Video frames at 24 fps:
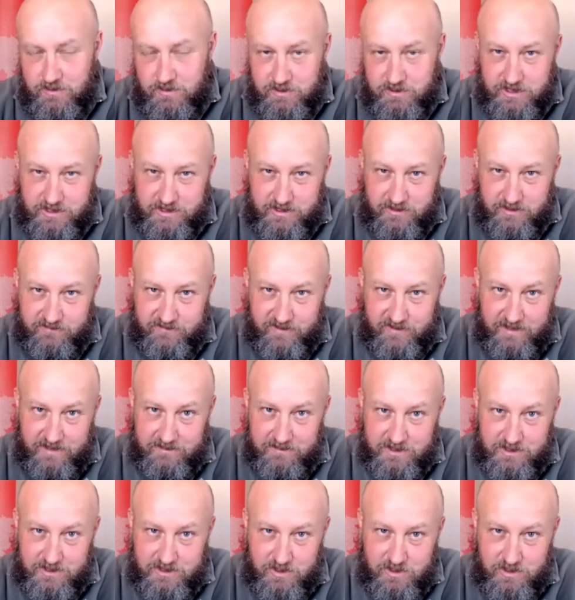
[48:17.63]
which is a
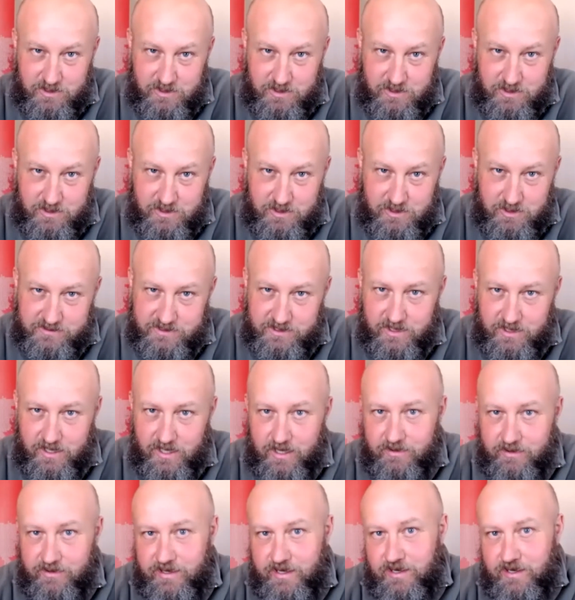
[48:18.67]
famous quote of
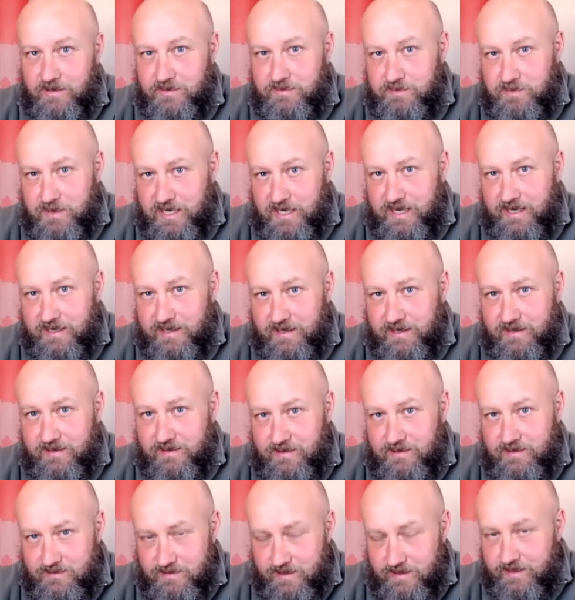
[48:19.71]
scenario planning,
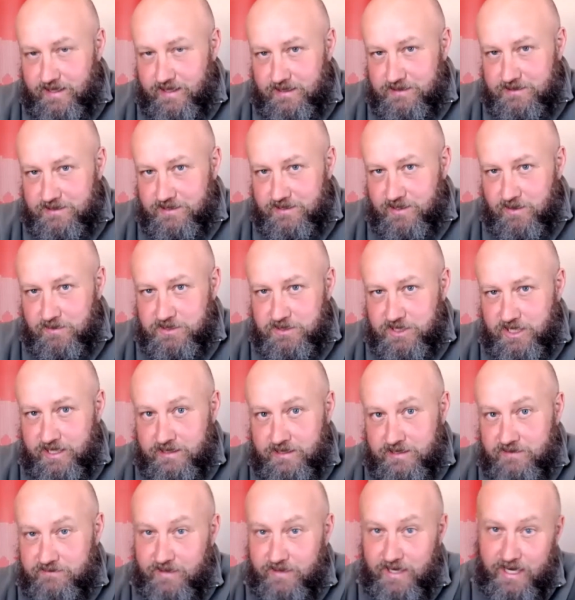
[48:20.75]
that's the
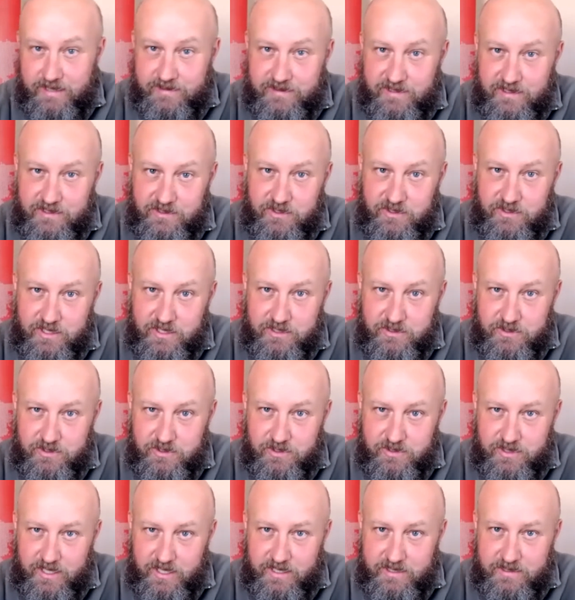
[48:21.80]
objective. I think you can
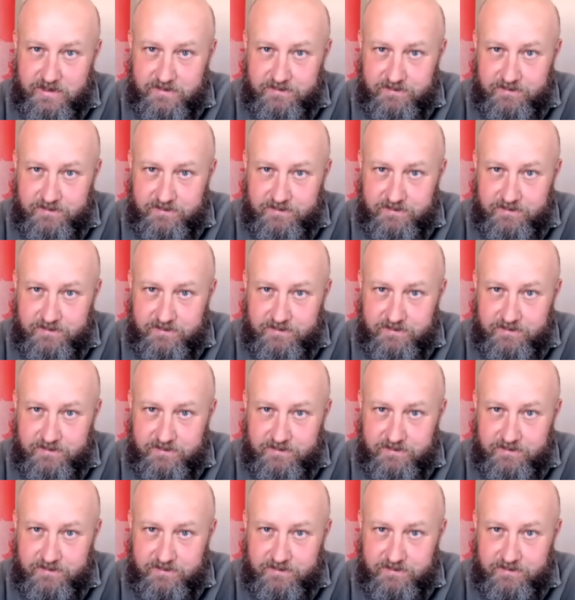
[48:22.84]
do that.